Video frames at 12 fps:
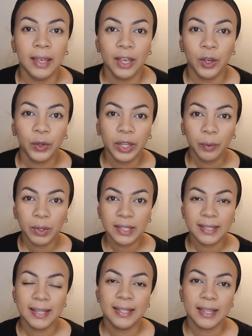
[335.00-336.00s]
Okay,
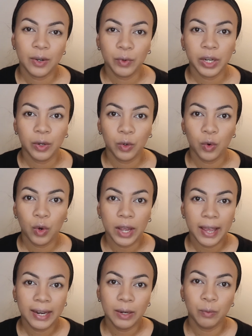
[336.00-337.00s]
once that's done, we're gonna go
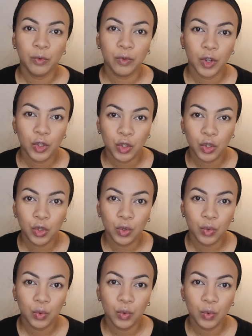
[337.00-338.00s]
ahead and move on
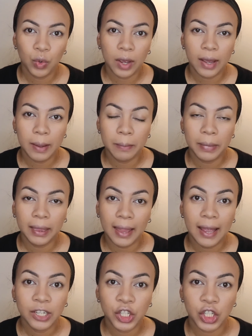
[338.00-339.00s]
to
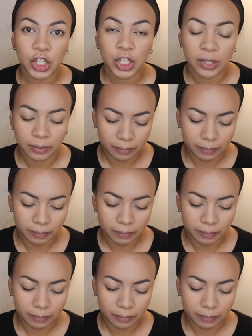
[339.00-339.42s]
blush.